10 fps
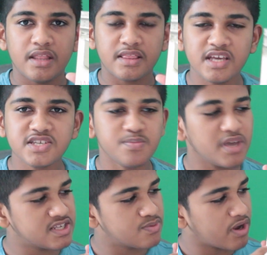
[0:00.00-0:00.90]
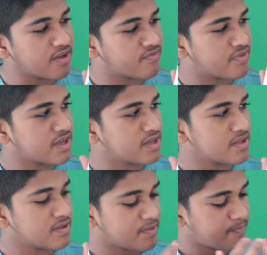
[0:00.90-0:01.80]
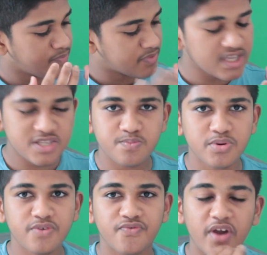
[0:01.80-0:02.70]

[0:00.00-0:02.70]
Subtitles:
this makes this book